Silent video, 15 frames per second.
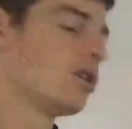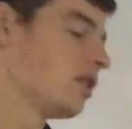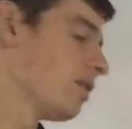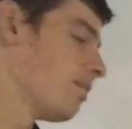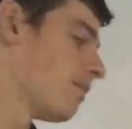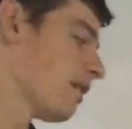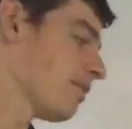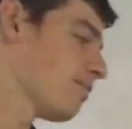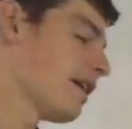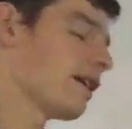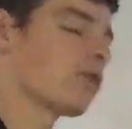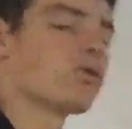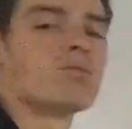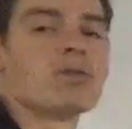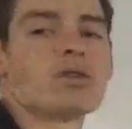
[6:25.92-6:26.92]

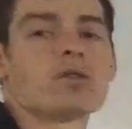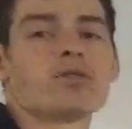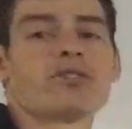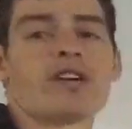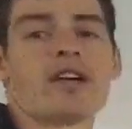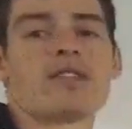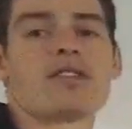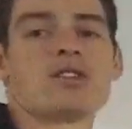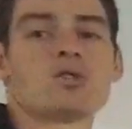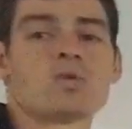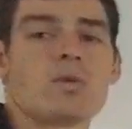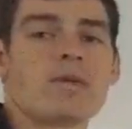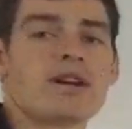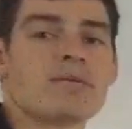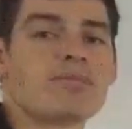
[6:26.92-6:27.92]
Mathematical models are things
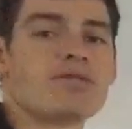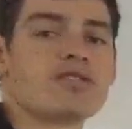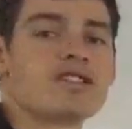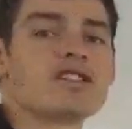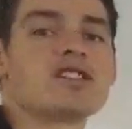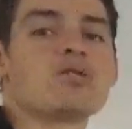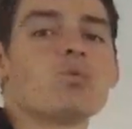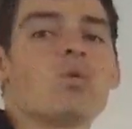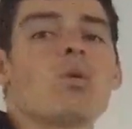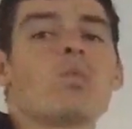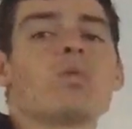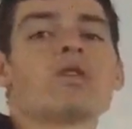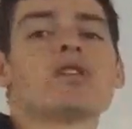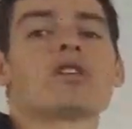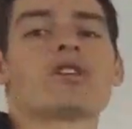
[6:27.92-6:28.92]
where we are predicting what
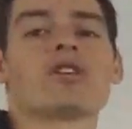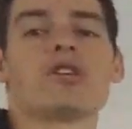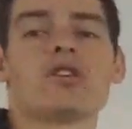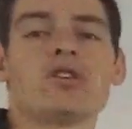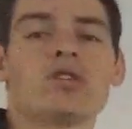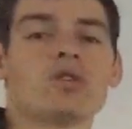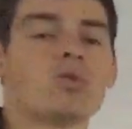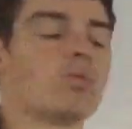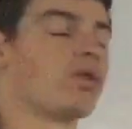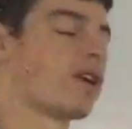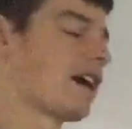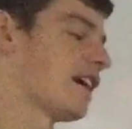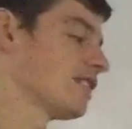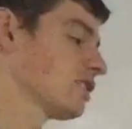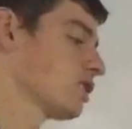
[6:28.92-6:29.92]
will occur or what
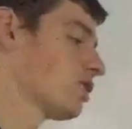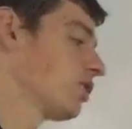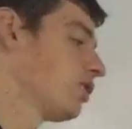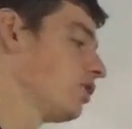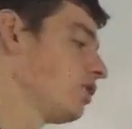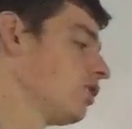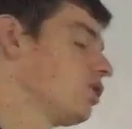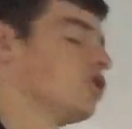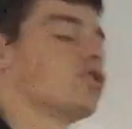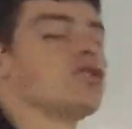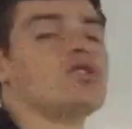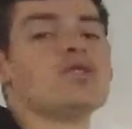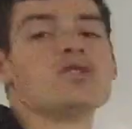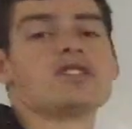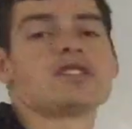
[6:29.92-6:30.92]
has occurred
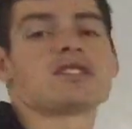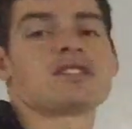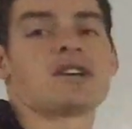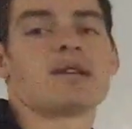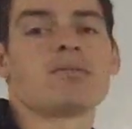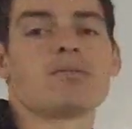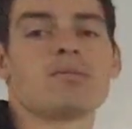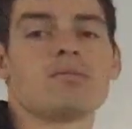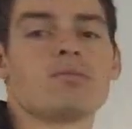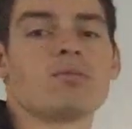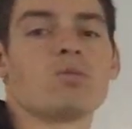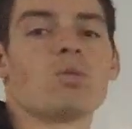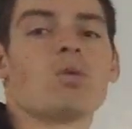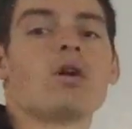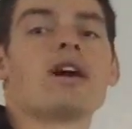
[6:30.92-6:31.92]
using some
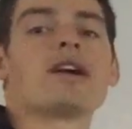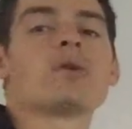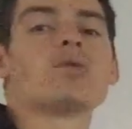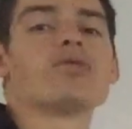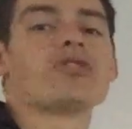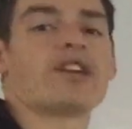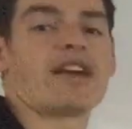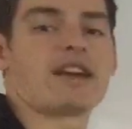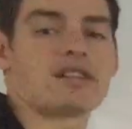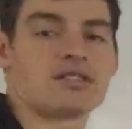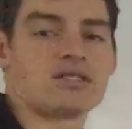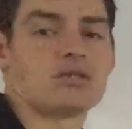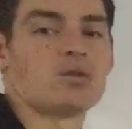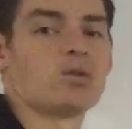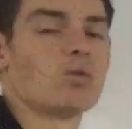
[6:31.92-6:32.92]
y equals
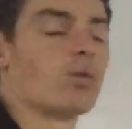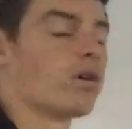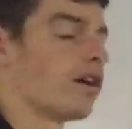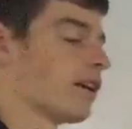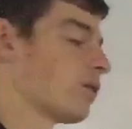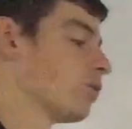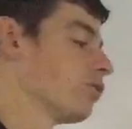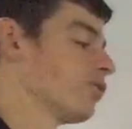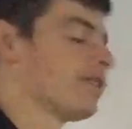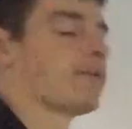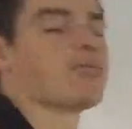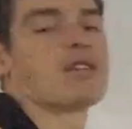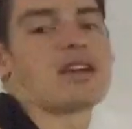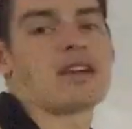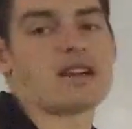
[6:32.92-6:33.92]
x, or y equals
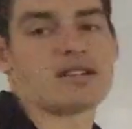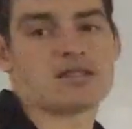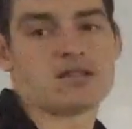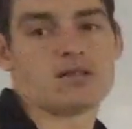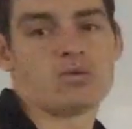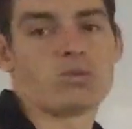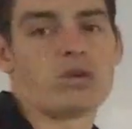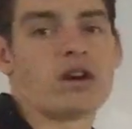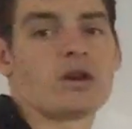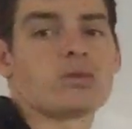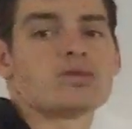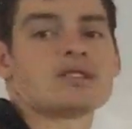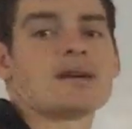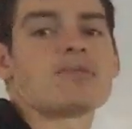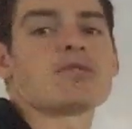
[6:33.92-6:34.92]
something x, y
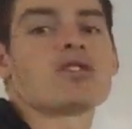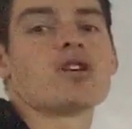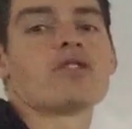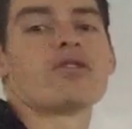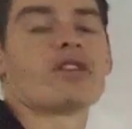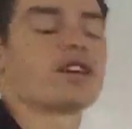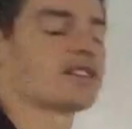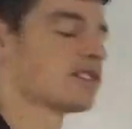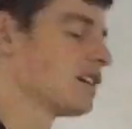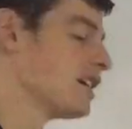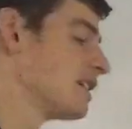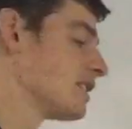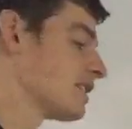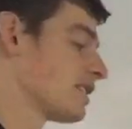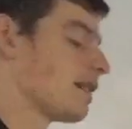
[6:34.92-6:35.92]
equals something over x.
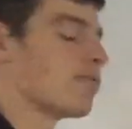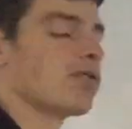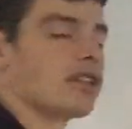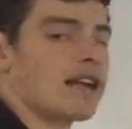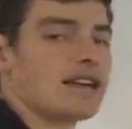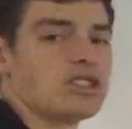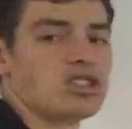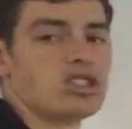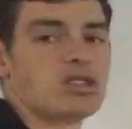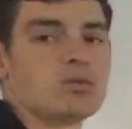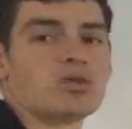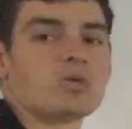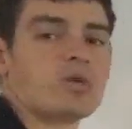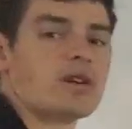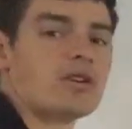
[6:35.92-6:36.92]
Some relationship
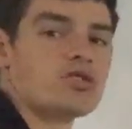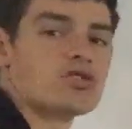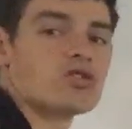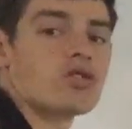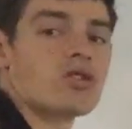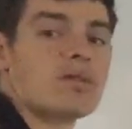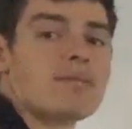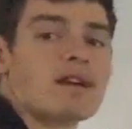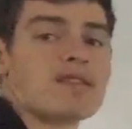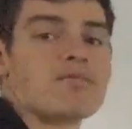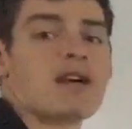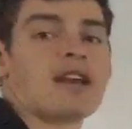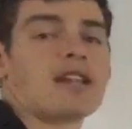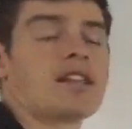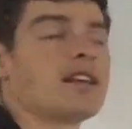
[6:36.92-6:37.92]
which we can describe
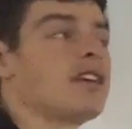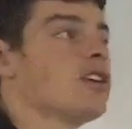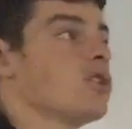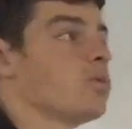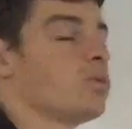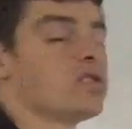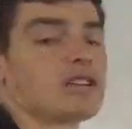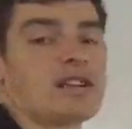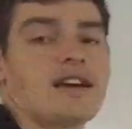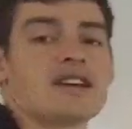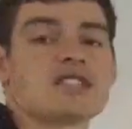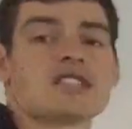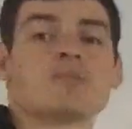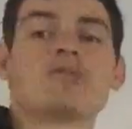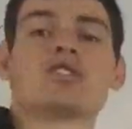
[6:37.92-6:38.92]
mathematically, which
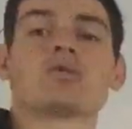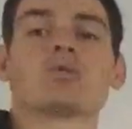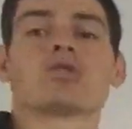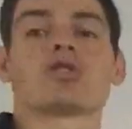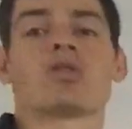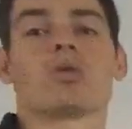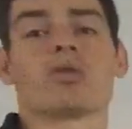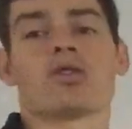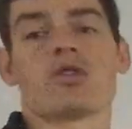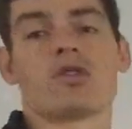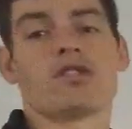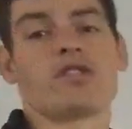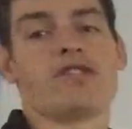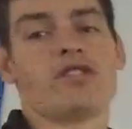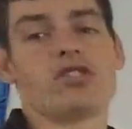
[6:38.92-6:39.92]
allows us to predict what's going to occur in
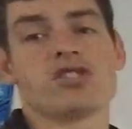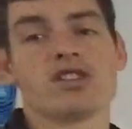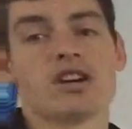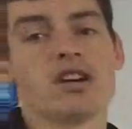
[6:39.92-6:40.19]
the future